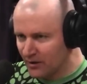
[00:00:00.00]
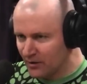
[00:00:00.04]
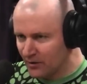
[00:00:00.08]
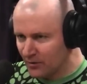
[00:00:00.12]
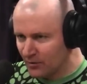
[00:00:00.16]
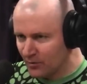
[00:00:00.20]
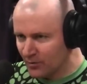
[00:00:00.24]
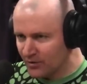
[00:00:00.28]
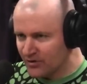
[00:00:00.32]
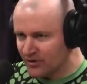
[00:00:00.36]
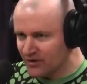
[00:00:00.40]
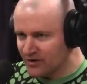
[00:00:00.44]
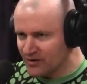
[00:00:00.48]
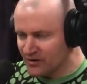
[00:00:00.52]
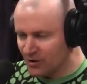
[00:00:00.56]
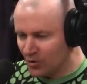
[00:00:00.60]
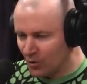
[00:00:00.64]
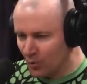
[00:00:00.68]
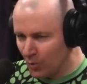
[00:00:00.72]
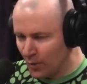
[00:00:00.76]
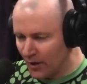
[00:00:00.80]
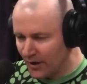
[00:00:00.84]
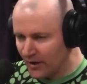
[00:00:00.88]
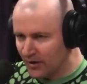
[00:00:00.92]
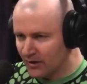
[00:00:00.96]
which is
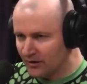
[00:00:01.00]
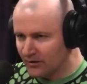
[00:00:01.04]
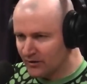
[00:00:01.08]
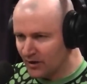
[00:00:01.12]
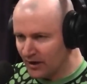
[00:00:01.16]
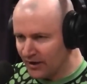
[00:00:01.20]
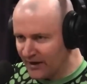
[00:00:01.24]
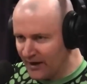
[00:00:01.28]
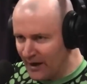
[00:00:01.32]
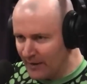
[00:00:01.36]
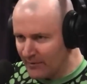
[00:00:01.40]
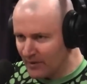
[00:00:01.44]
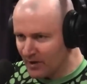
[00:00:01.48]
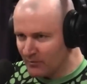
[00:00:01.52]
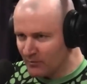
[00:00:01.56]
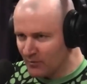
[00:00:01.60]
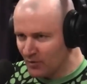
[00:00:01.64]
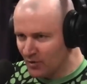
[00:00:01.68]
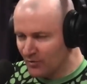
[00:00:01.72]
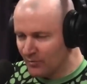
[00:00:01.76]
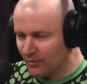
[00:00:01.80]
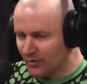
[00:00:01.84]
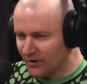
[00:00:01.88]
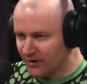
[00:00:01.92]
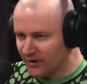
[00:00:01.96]
quick dynamic
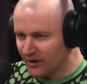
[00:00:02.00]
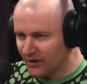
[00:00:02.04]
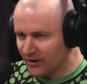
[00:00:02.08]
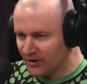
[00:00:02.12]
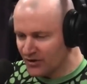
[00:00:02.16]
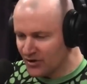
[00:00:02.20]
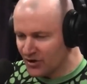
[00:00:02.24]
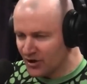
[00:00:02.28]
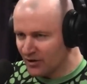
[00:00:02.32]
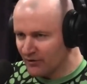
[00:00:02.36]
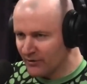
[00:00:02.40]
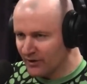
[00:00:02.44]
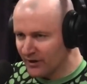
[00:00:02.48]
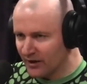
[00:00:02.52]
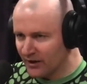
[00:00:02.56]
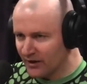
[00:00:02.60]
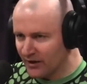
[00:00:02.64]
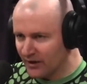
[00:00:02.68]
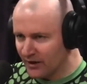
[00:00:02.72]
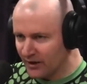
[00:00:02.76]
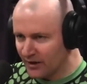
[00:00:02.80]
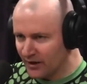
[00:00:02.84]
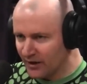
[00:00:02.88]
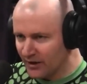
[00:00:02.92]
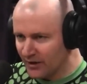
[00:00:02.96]
movement that can generate
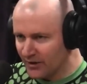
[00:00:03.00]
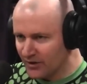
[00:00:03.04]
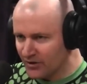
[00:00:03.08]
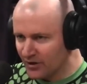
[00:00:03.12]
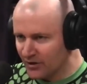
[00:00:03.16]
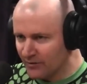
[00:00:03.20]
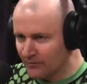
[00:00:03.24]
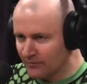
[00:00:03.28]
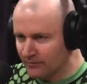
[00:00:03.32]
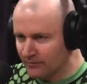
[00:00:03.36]
kinetic energy.